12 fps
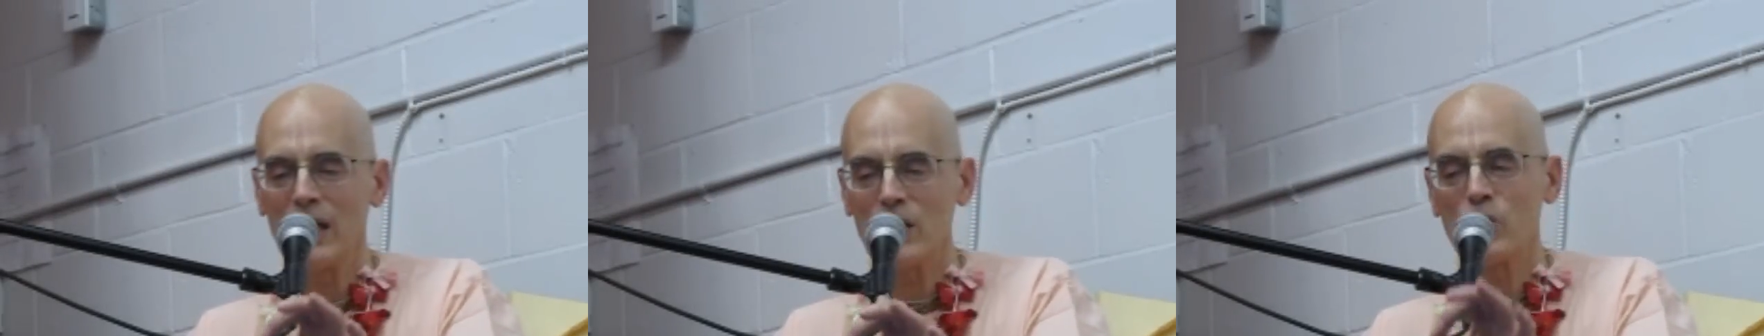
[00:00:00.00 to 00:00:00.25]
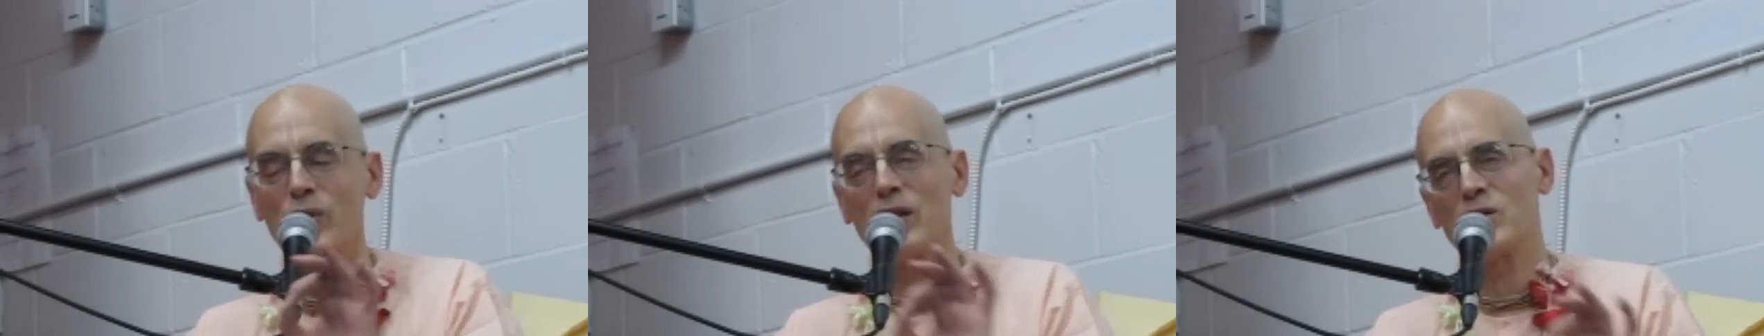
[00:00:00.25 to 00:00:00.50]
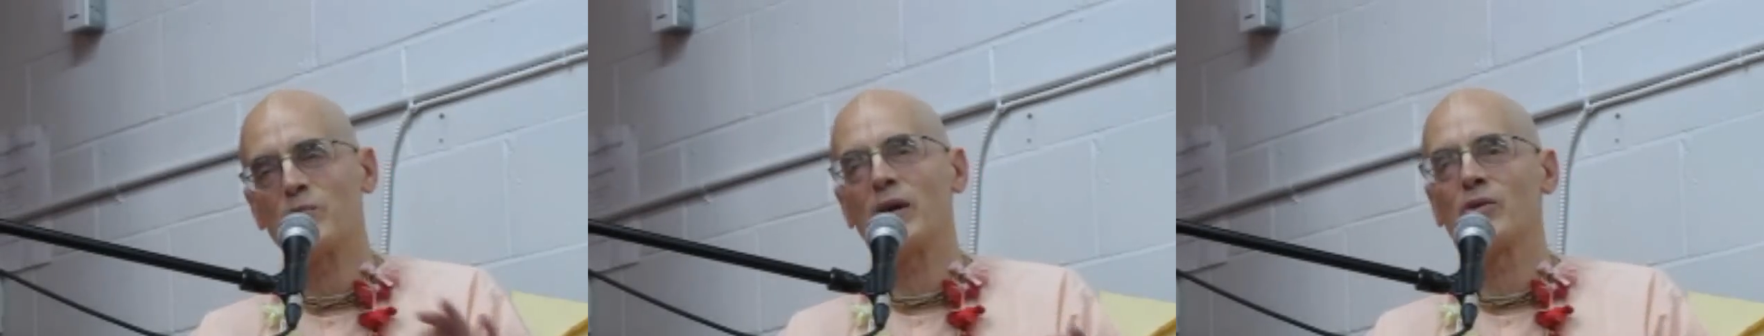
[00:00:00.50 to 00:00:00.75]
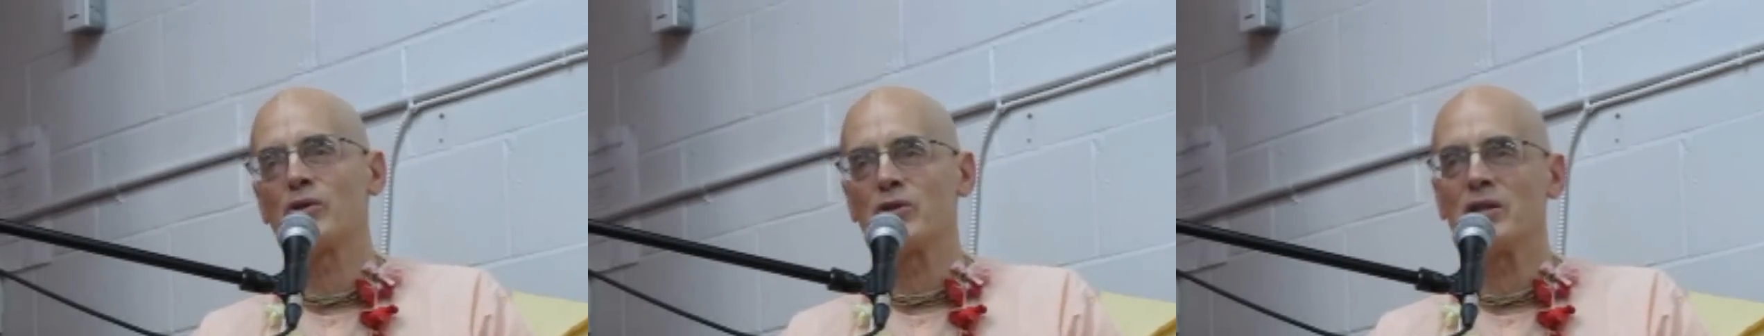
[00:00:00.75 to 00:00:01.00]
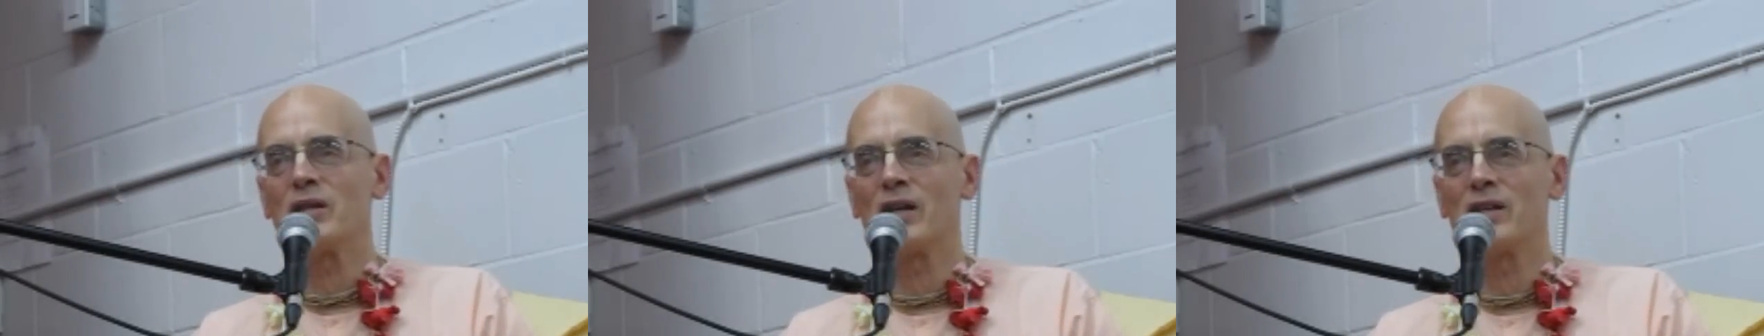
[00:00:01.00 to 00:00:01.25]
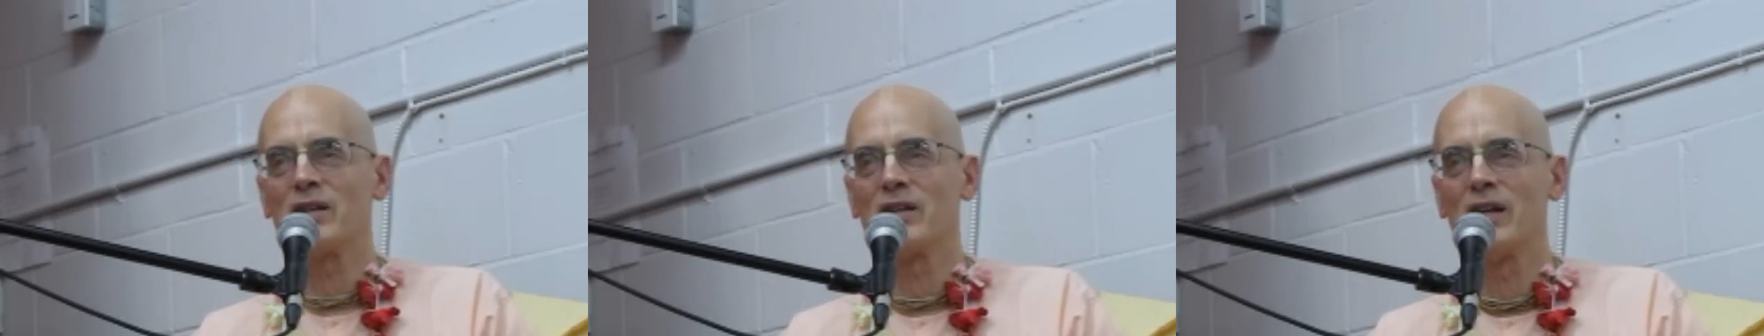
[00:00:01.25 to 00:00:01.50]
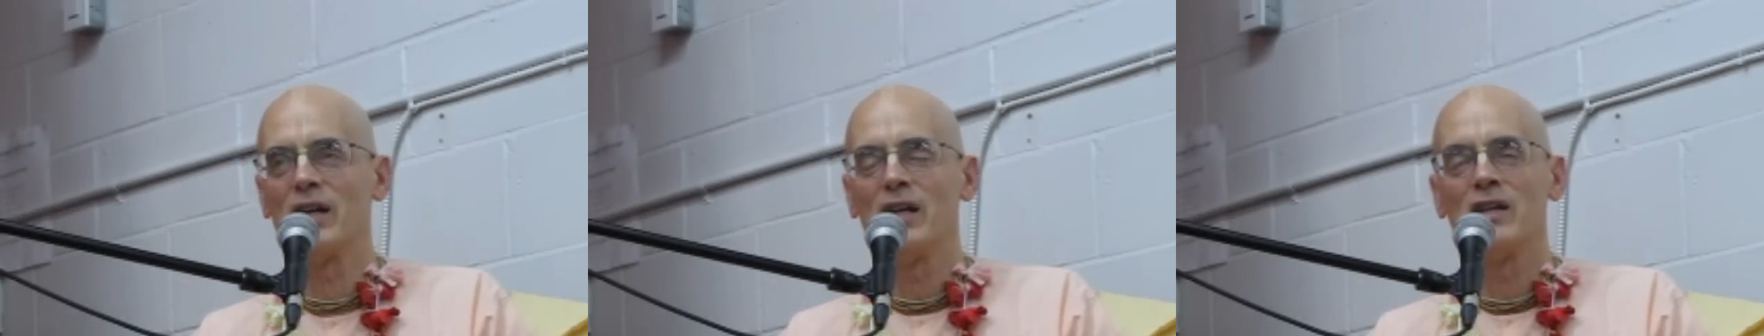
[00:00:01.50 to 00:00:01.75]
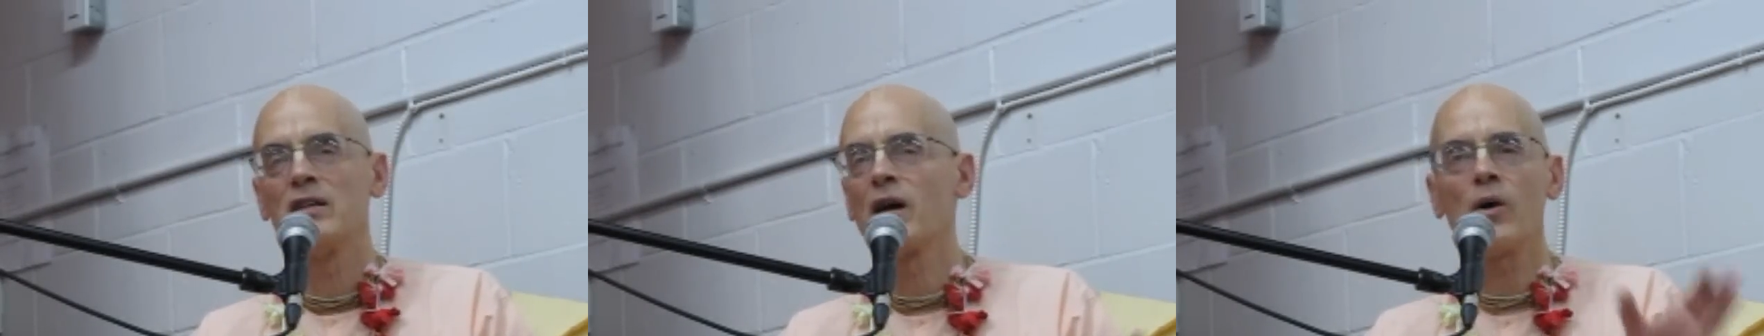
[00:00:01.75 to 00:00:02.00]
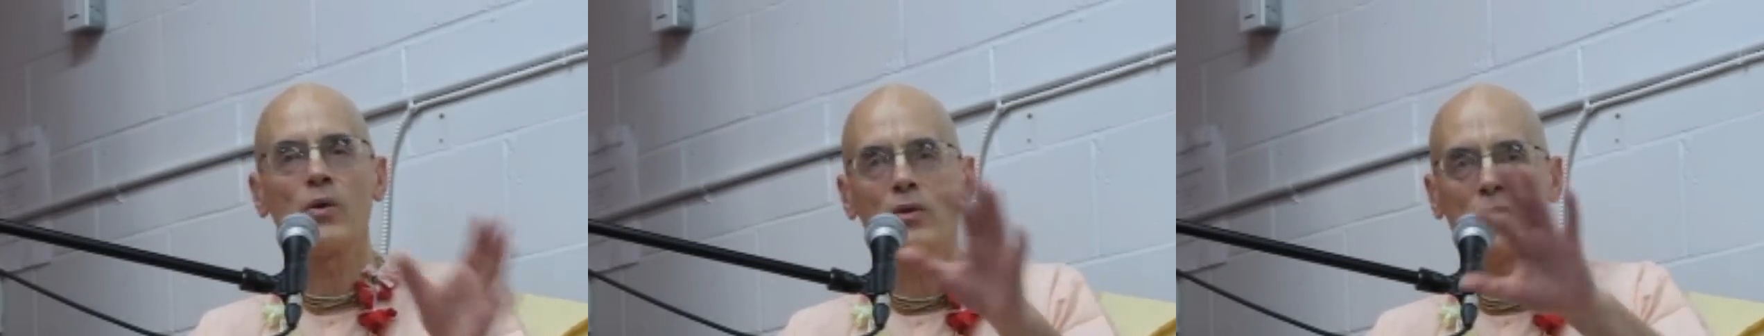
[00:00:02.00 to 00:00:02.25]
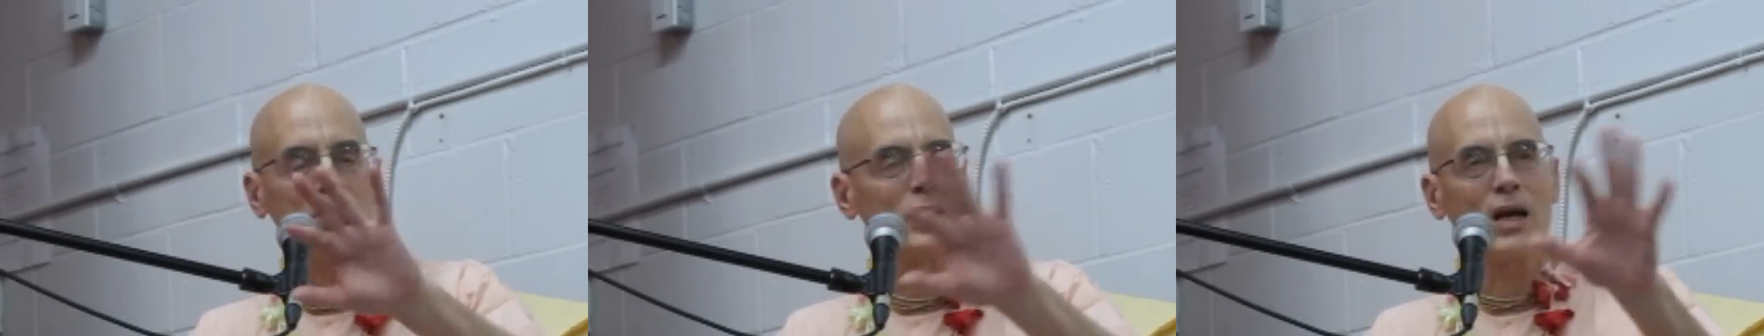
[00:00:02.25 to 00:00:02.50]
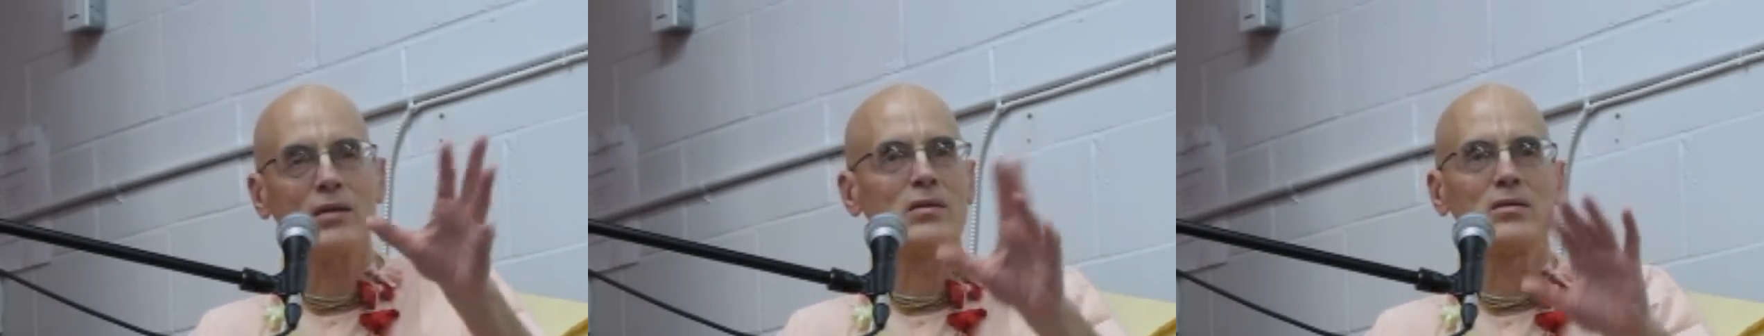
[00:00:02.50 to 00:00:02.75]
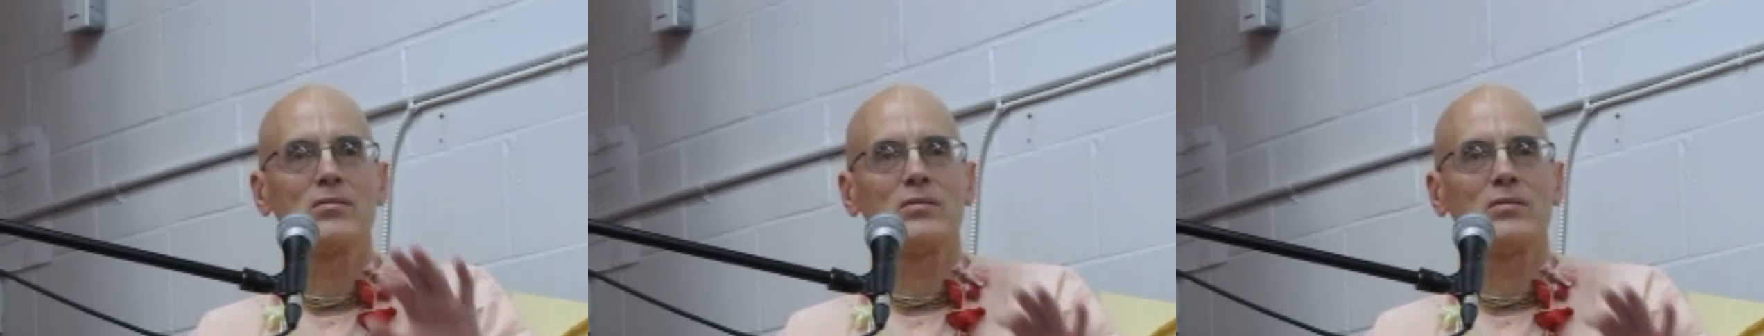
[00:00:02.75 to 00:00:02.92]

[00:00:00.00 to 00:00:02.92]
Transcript: addressed by Lord Chaitanya. No, you're not,